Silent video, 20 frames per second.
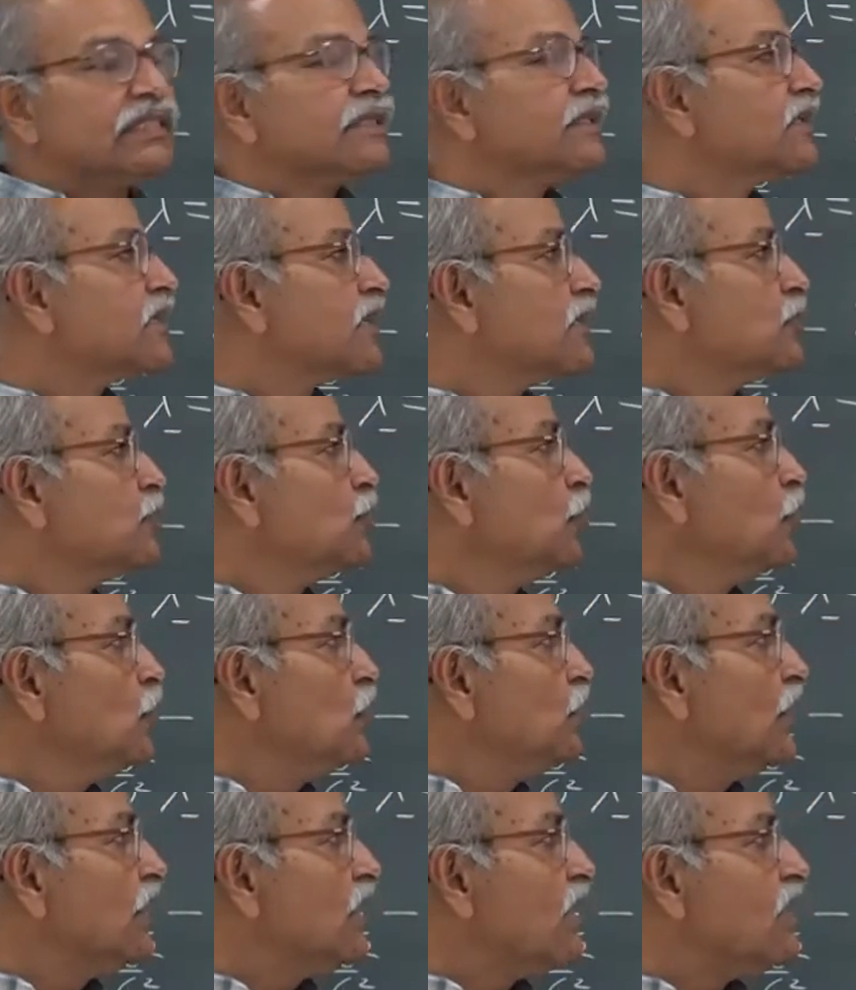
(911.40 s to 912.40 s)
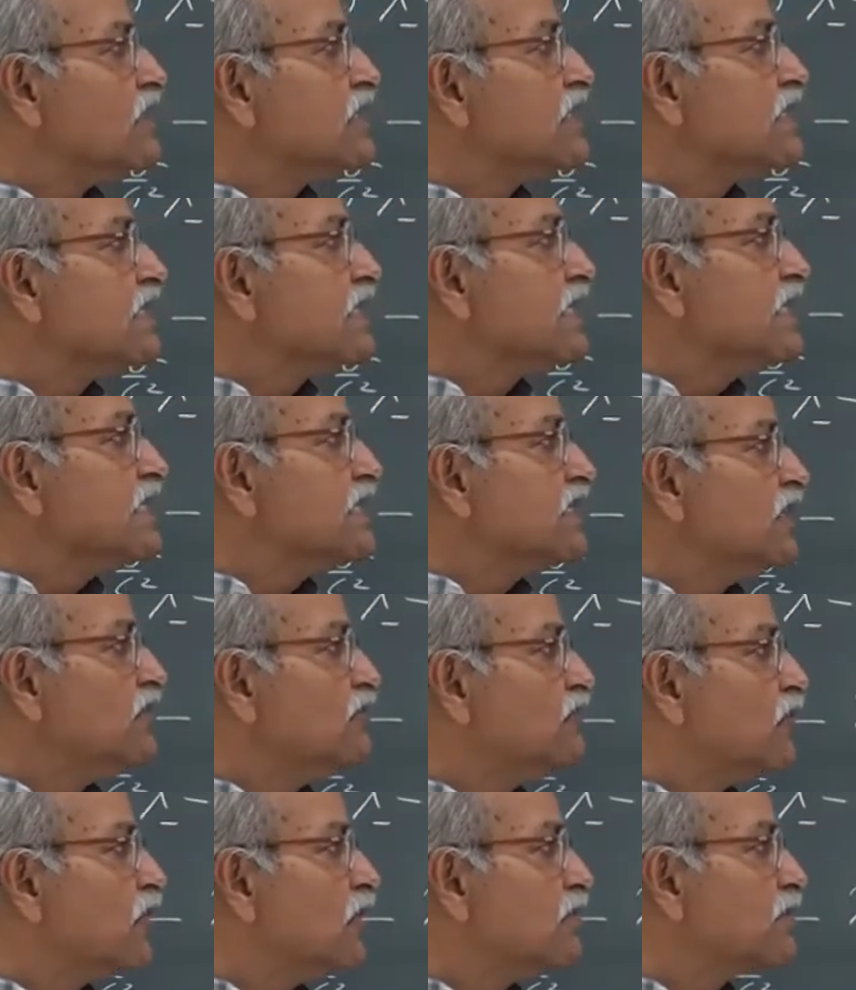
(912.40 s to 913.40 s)
There are two velocities
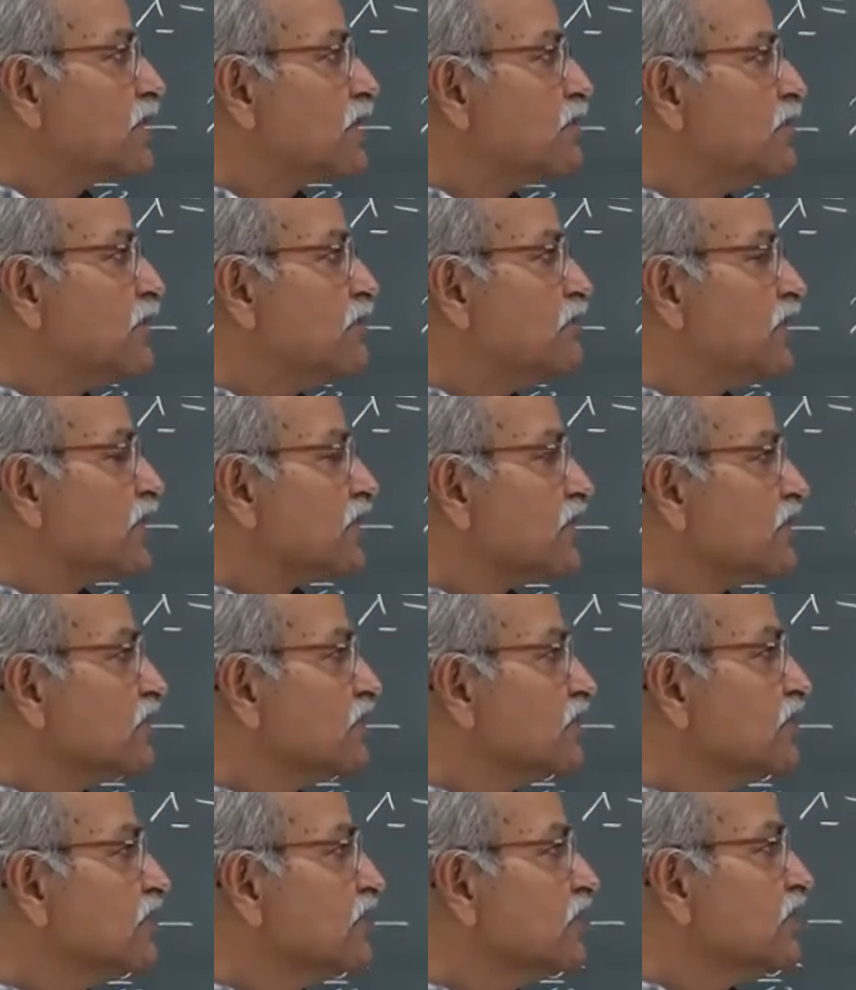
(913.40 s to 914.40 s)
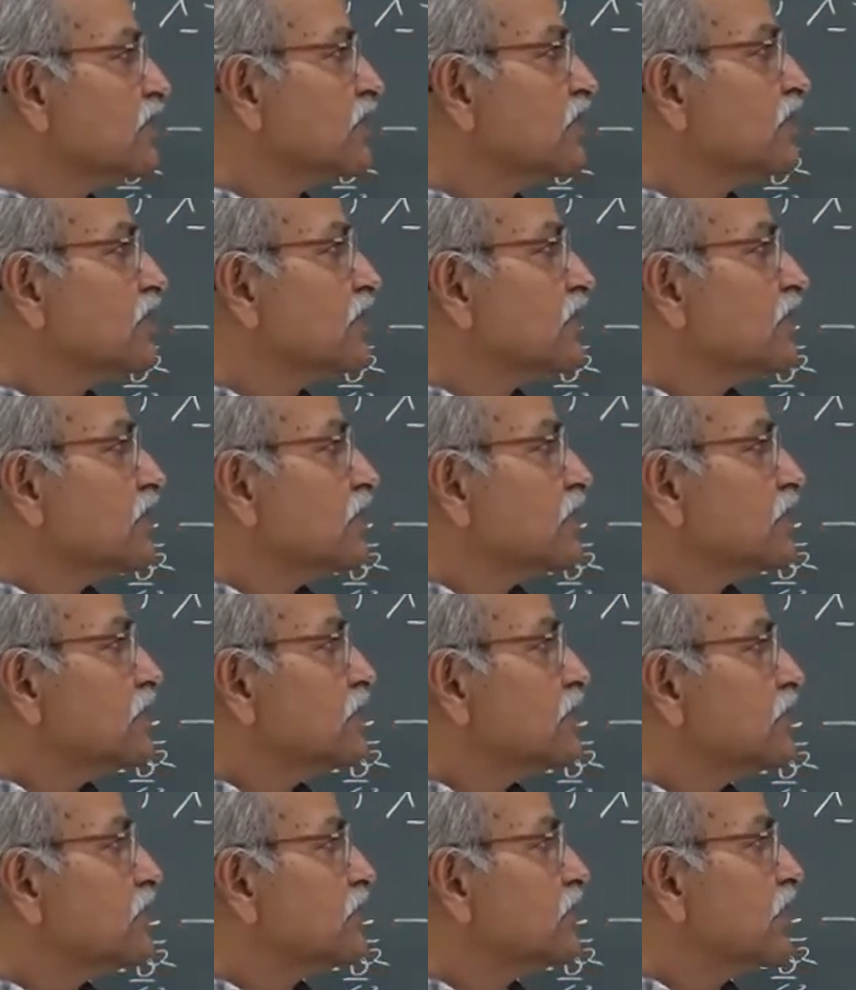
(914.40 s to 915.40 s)
involved, remember.
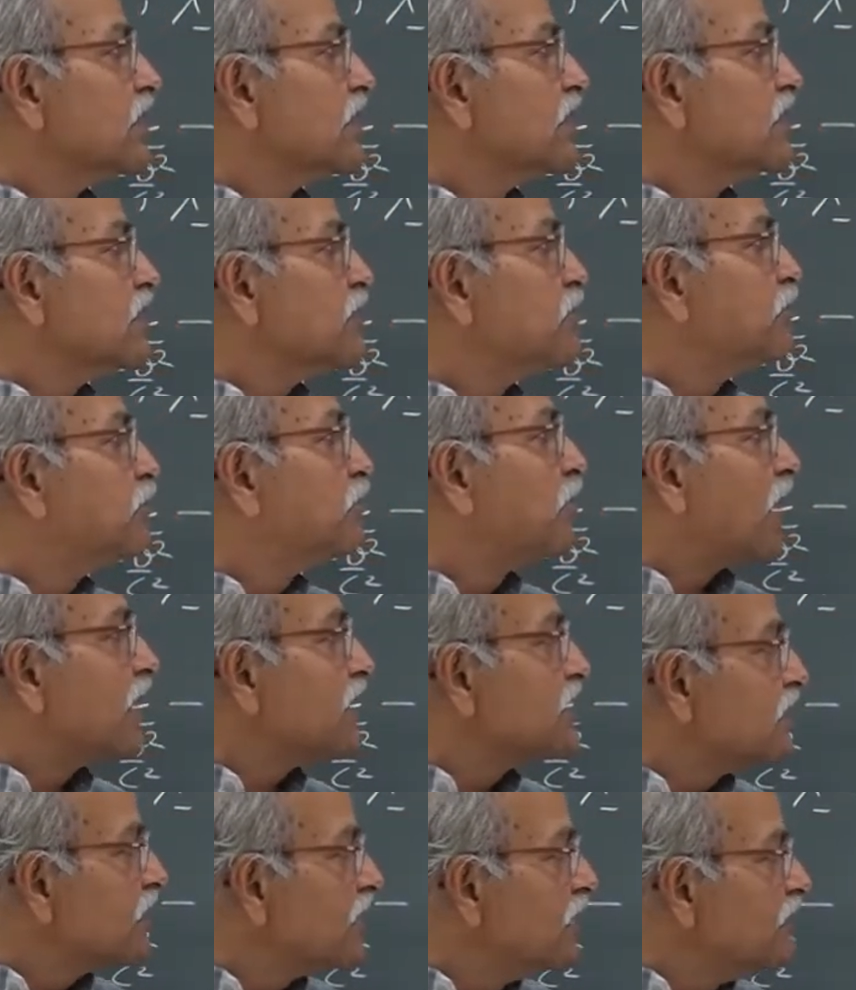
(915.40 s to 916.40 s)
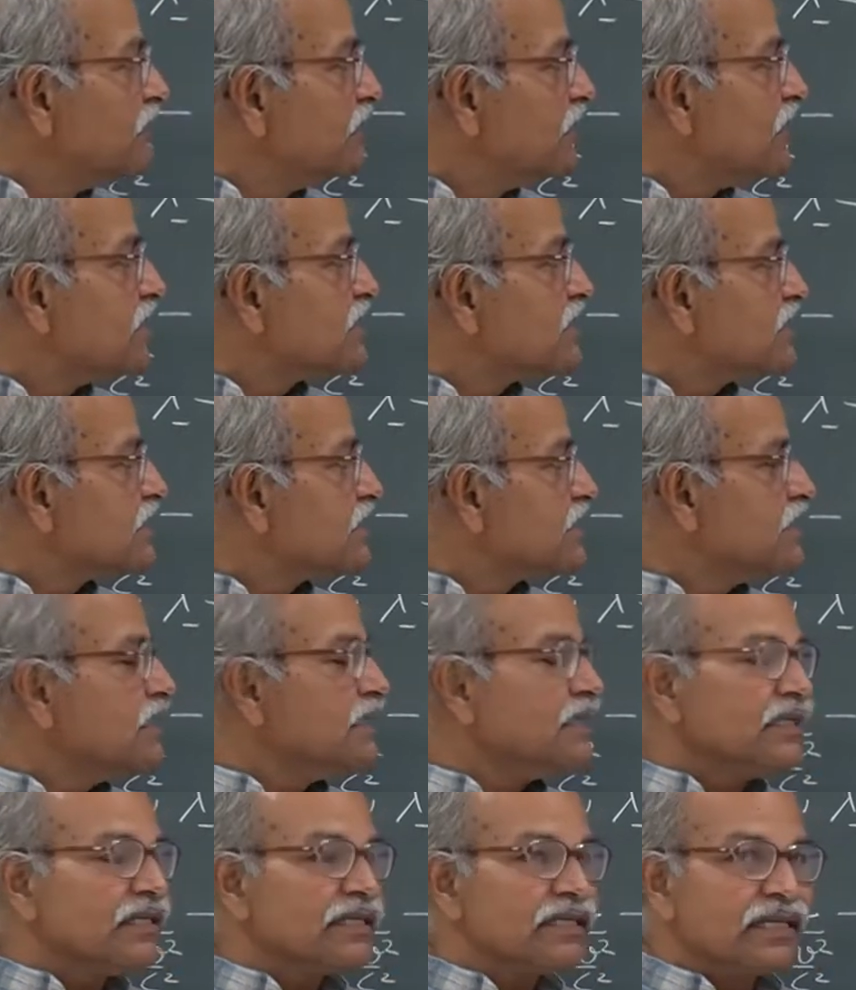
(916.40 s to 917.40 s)
There is a particle
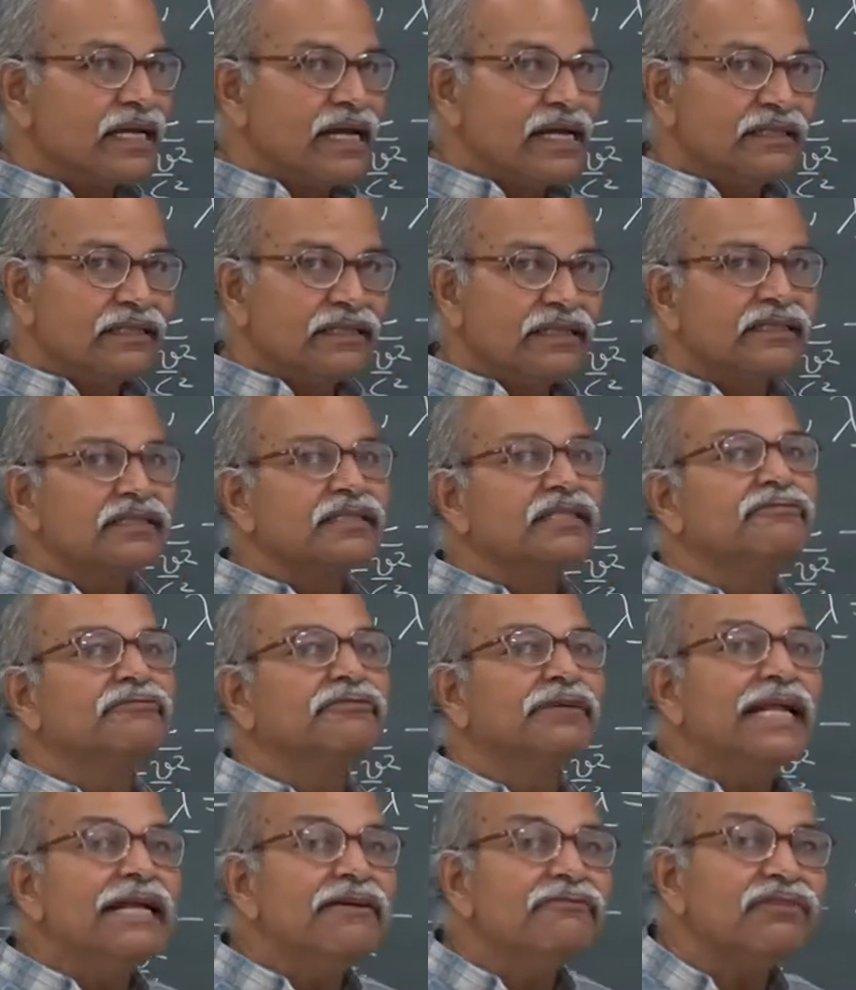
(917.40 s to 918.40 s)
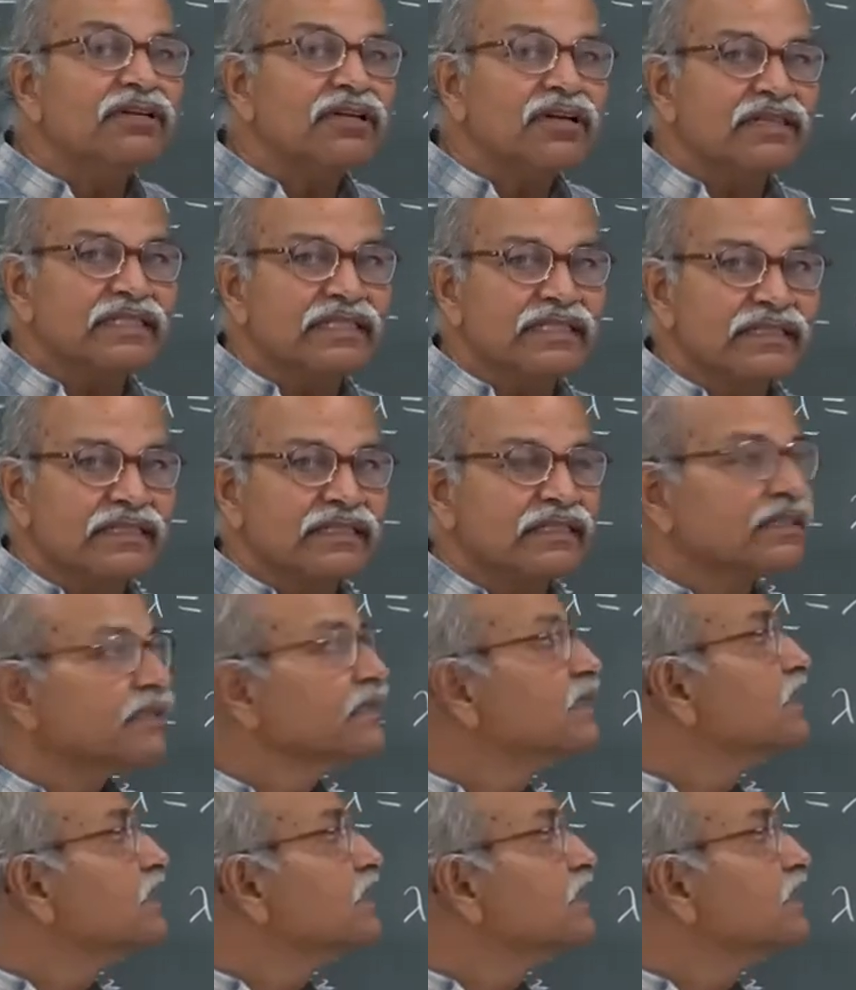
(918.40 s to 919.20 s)
velocity and there is a frame velocity.